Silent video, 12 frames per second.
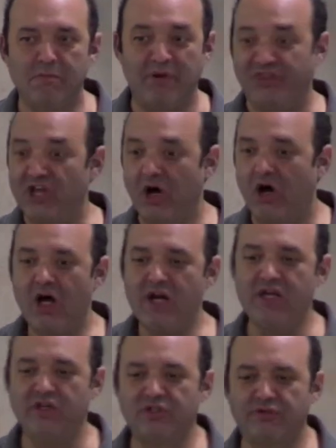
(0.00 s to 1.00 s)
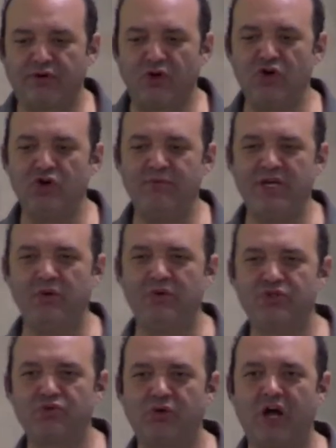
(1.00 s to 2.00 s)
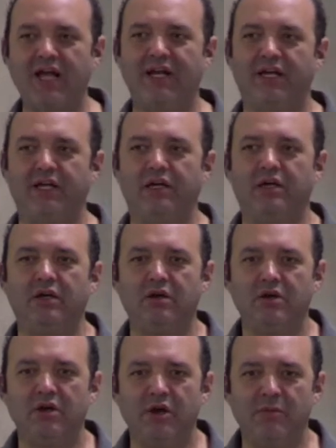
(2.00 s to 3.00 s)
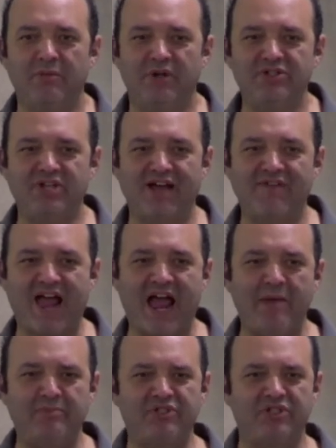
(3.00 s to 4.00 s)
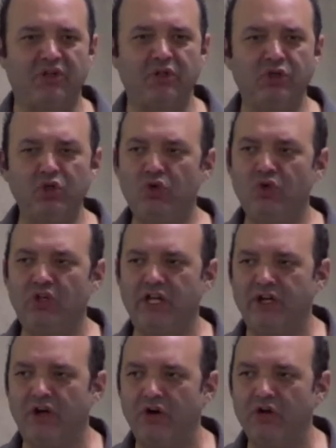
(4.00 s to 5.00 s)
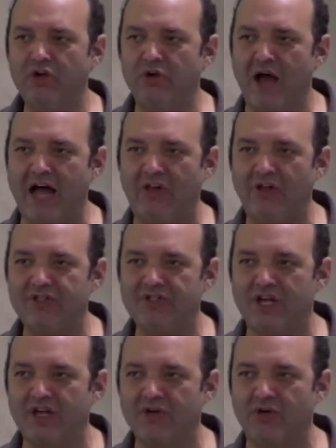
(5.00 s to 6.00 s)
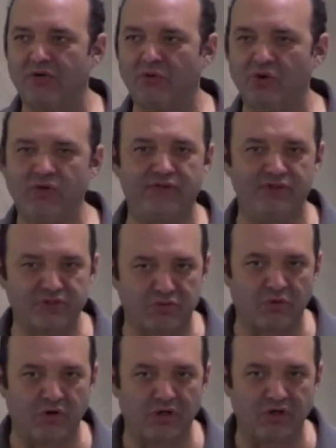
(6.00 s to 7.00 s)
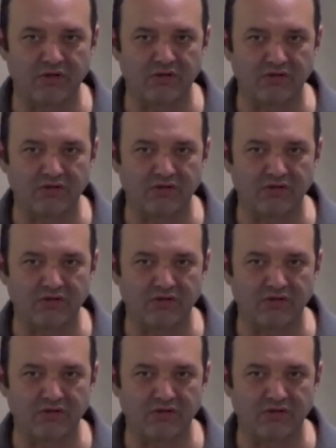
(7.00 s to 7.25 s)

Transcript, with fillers: But the audience for whom he was writing must have absolutely known who Alexander and Rufus were.